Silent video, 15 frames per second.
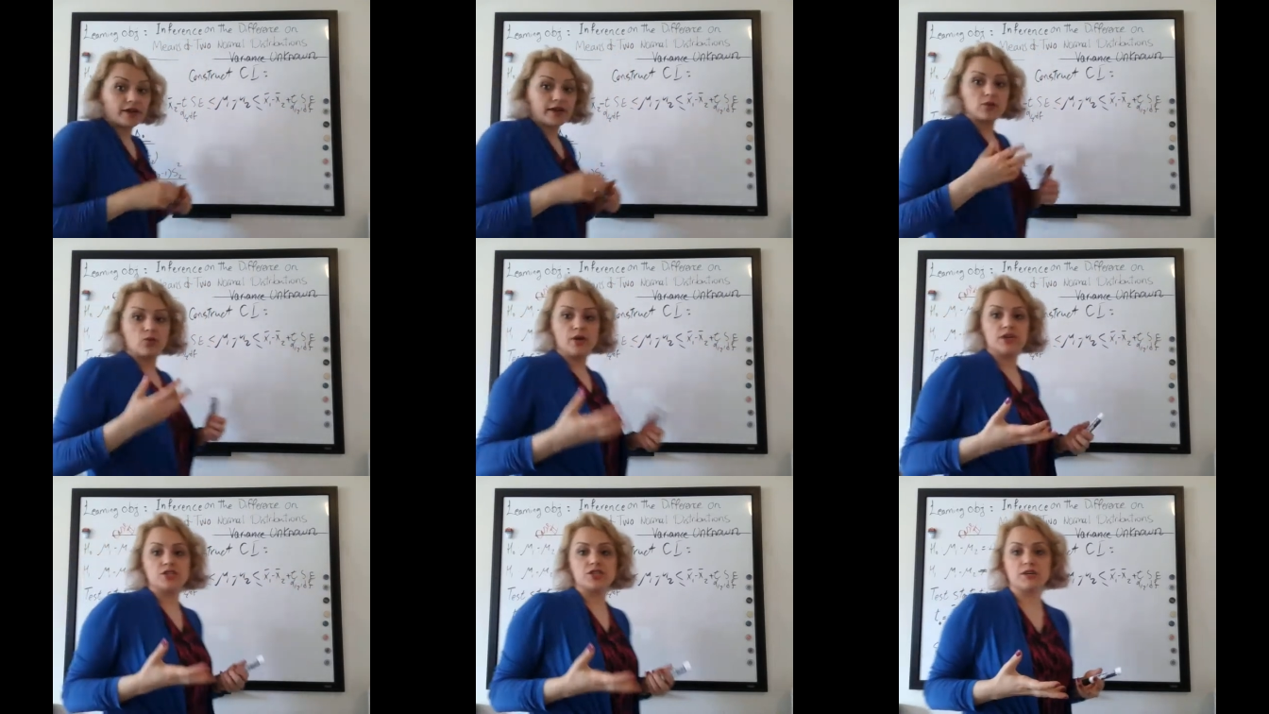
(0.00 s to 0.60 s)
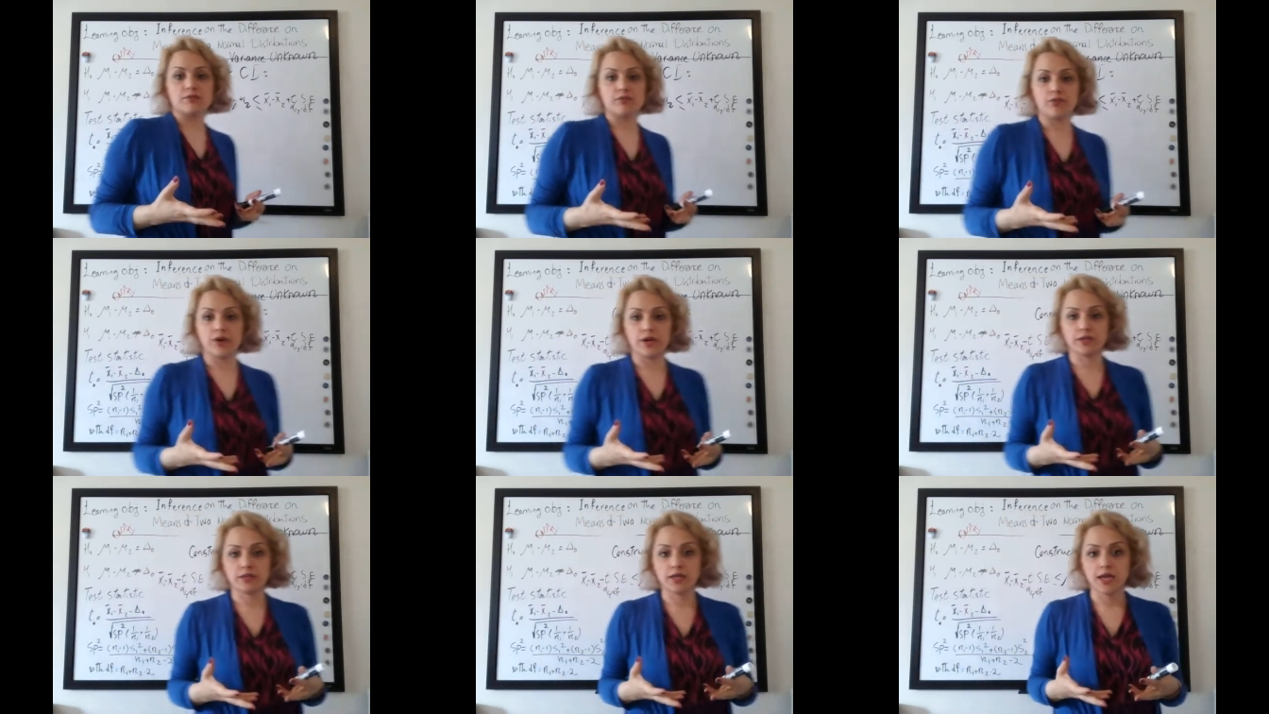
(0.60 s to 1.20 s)
equation for
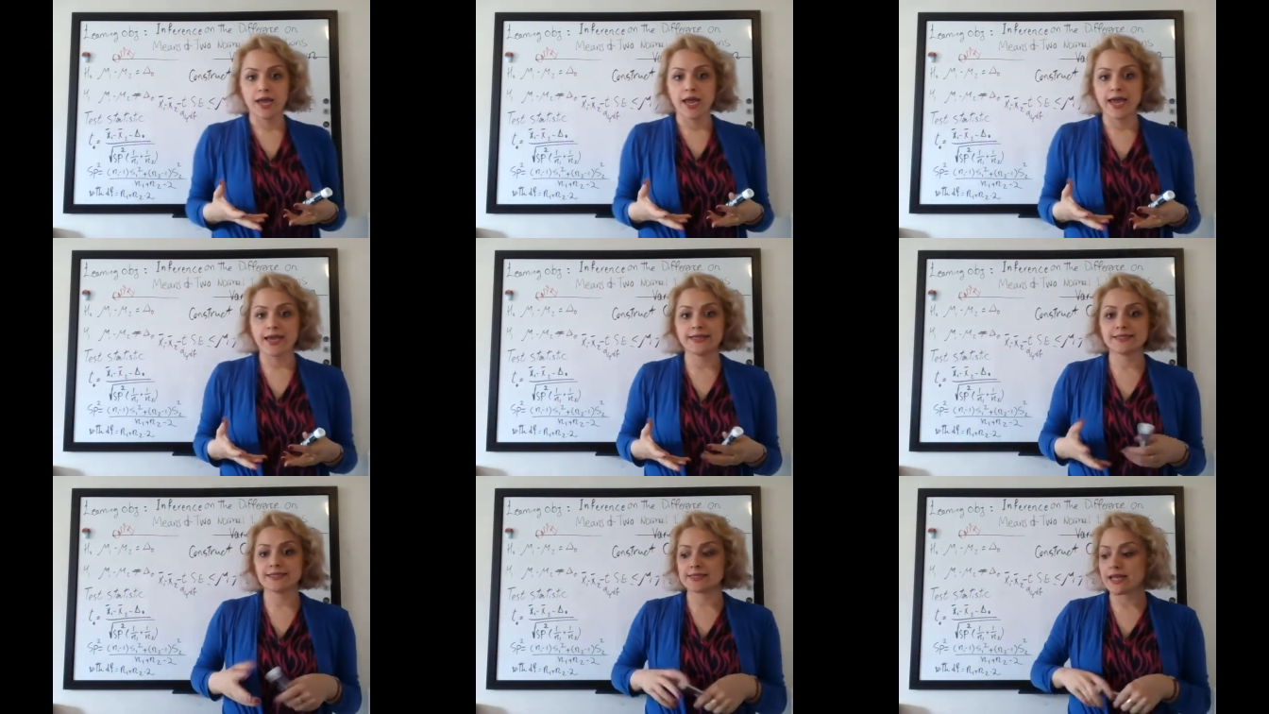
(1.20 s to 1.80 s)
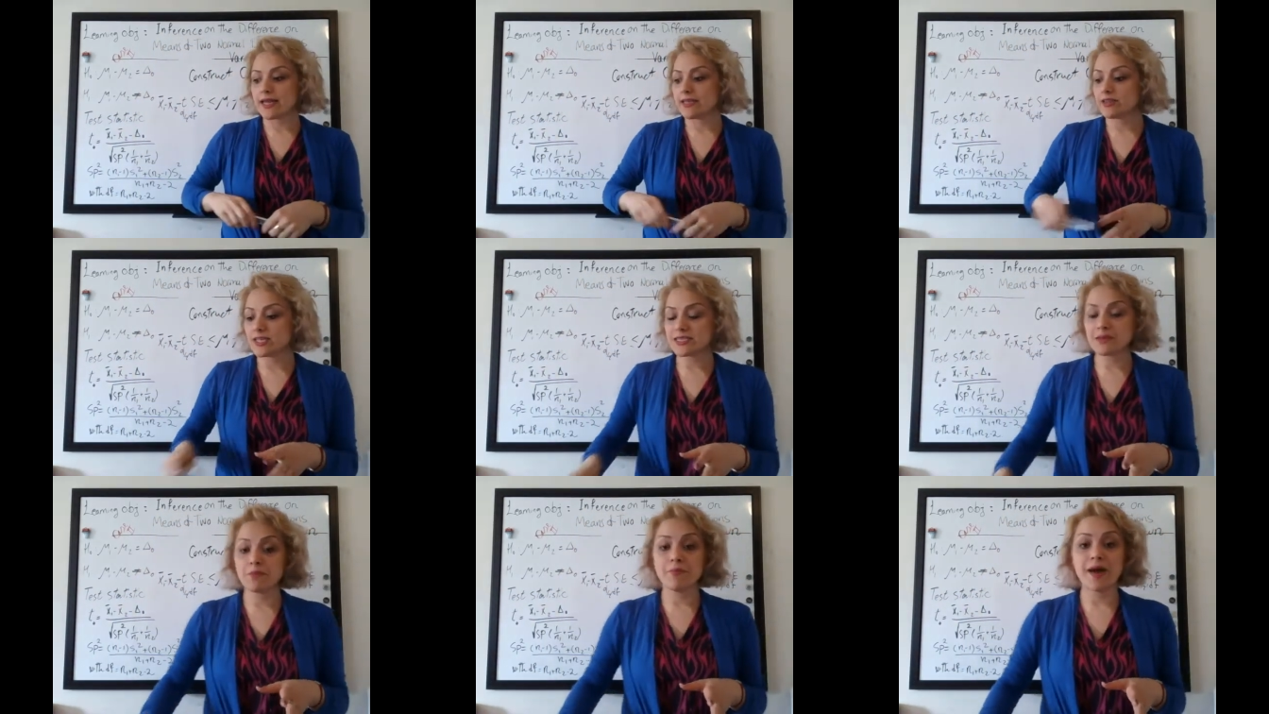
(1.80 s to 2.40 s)
it. It's the, it
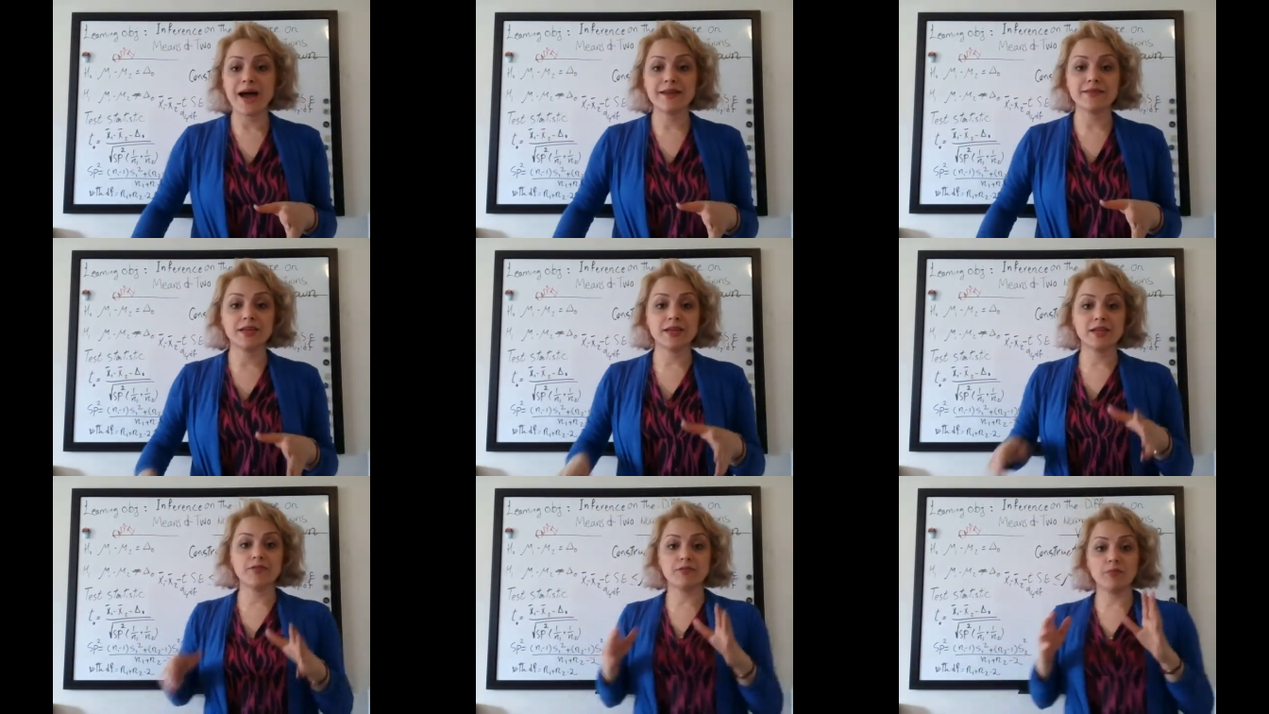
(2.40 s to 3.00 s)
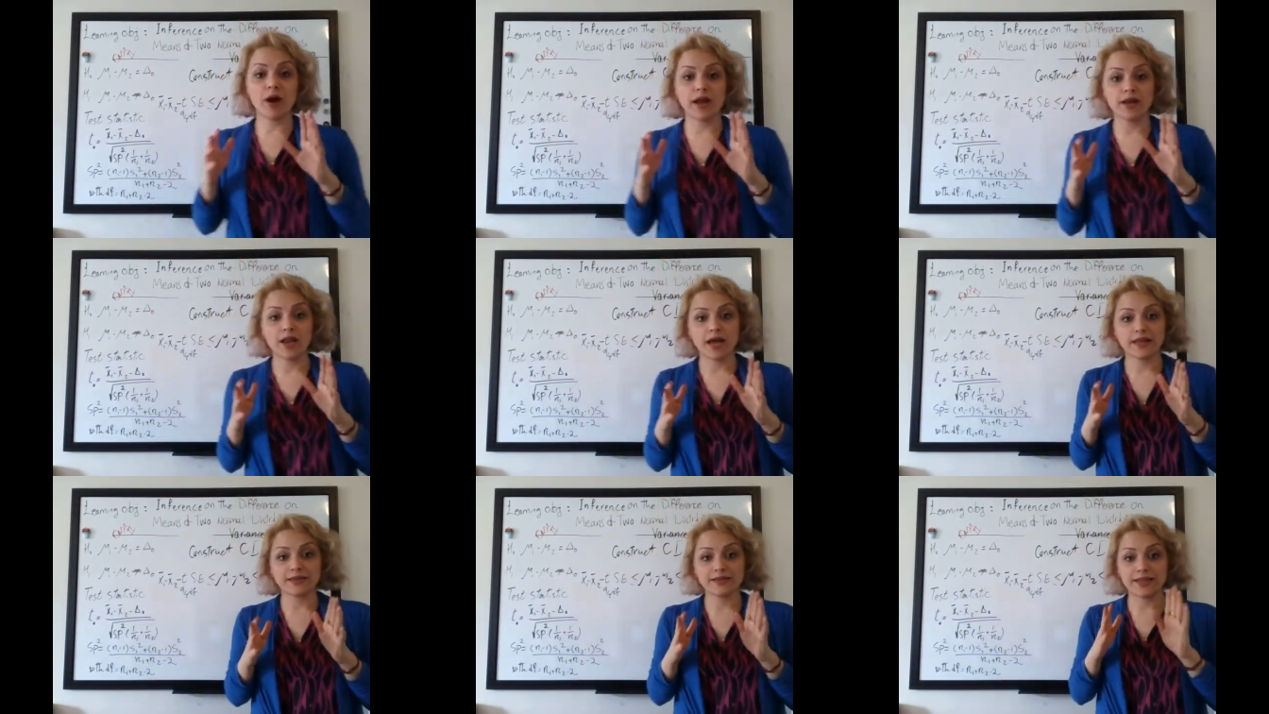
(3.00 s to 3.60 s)
doesn't matter if my
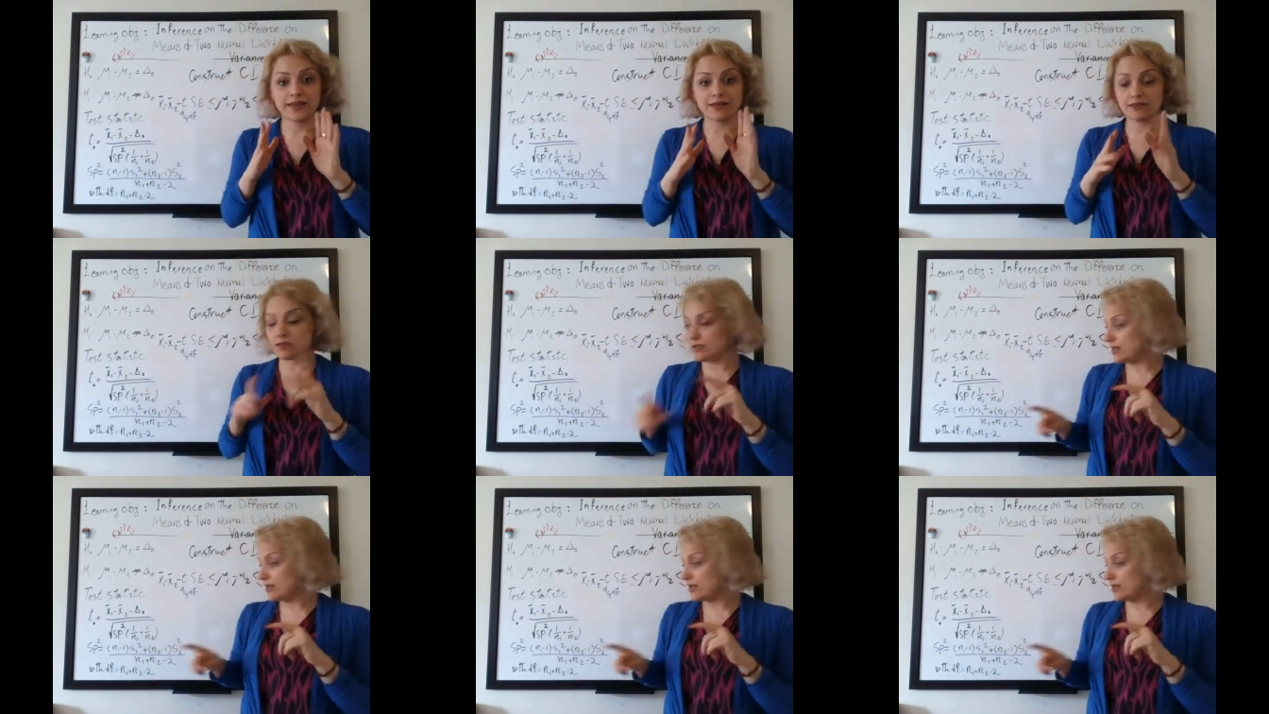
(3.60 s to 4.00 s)
like the